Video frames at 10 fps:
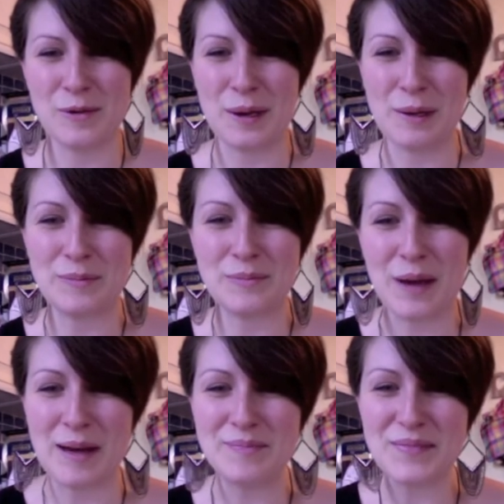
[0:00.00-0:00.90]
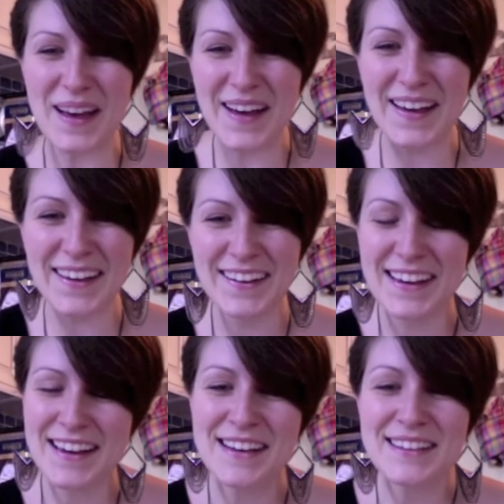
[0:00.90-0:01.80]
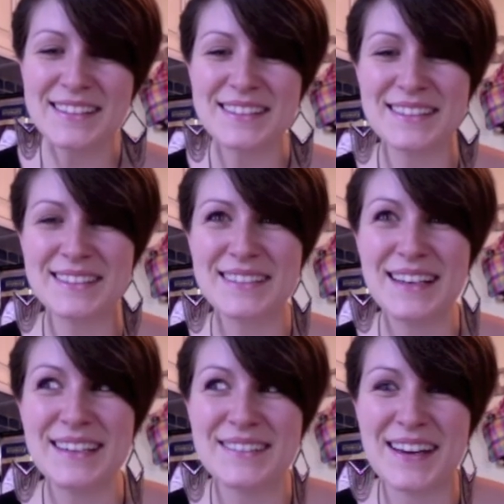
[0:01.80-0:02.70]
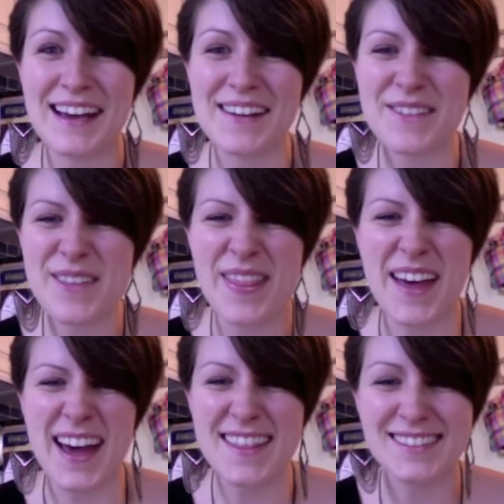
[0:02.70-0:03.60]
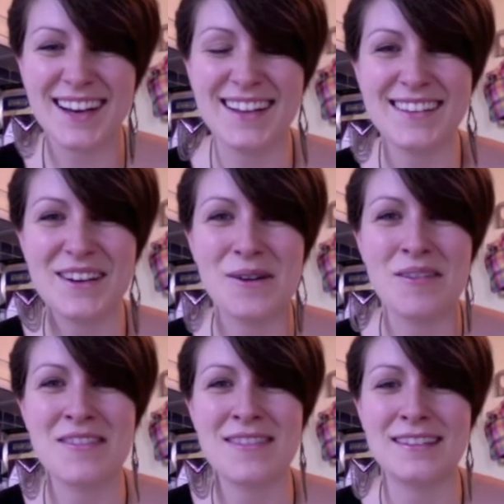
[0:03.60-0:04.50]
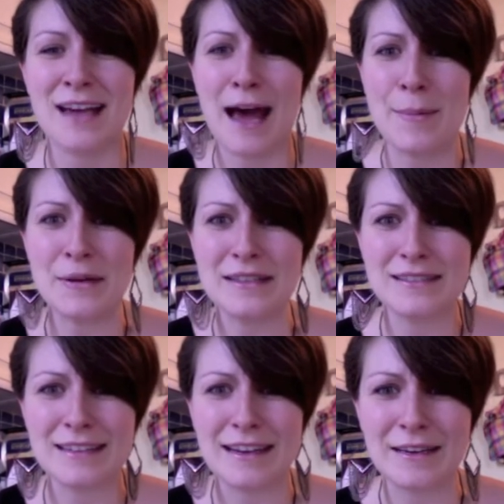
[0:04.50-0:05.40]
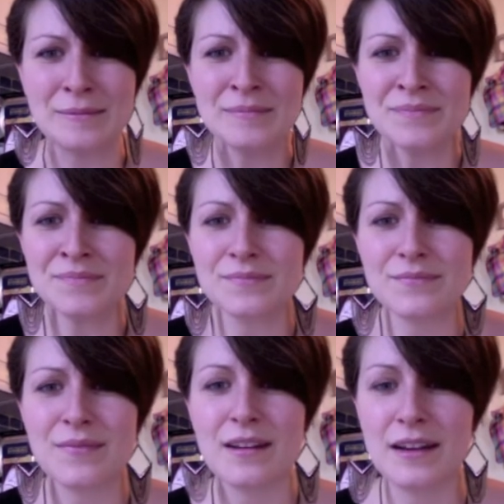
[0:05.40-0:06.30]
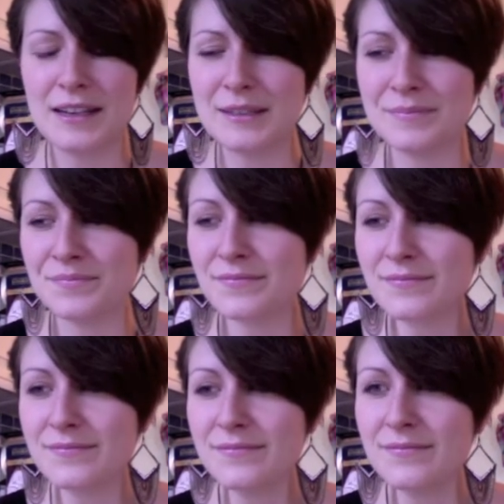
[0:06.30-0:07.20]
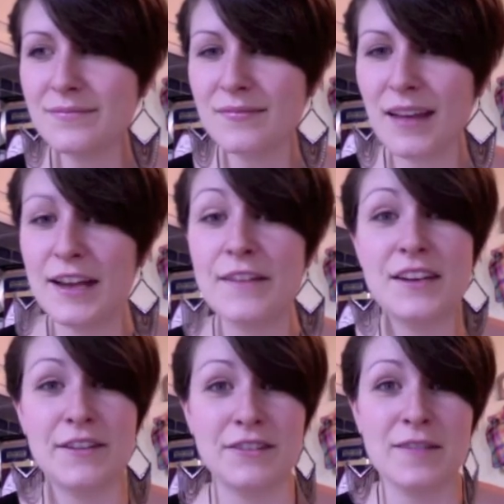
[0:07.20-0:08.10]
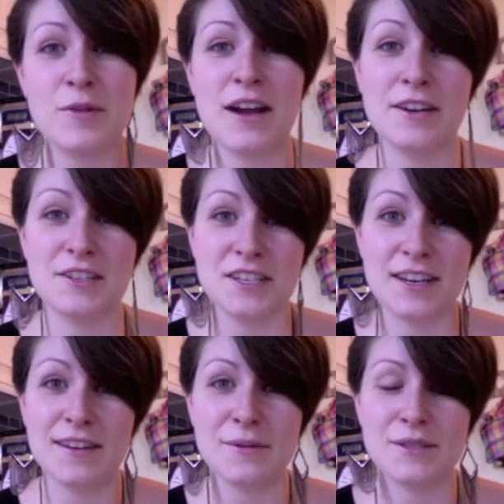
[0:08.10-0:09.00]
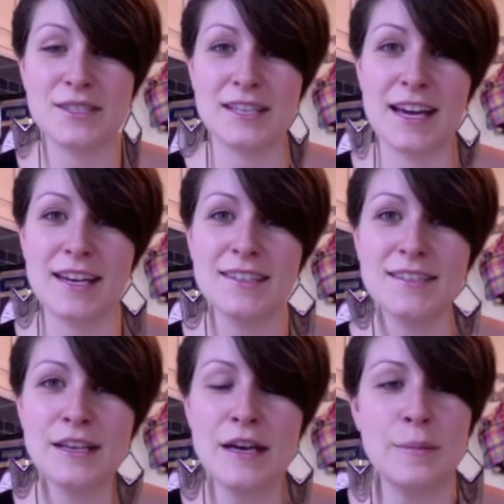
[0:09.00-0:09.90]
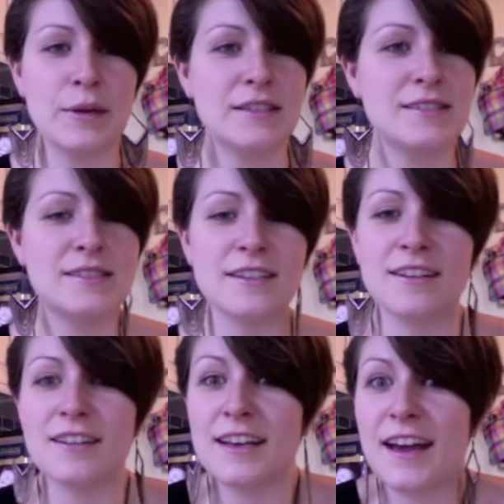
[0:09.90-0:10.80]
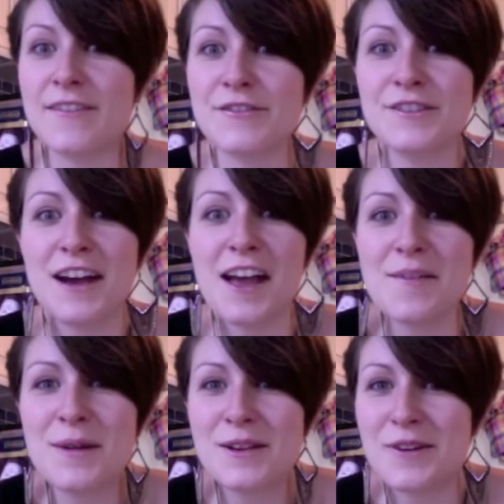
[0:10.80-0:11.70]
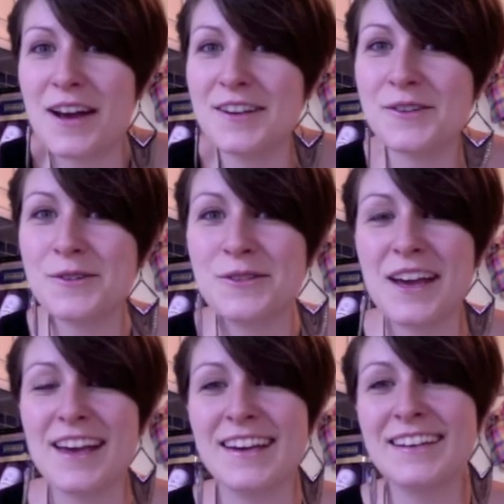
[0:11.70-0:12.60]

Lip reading: weird. But so anyway, other than that, that's kind of the only thing that's happened. Like, I definitely have more energy, which is nice, but still, like, every time I try to do, like,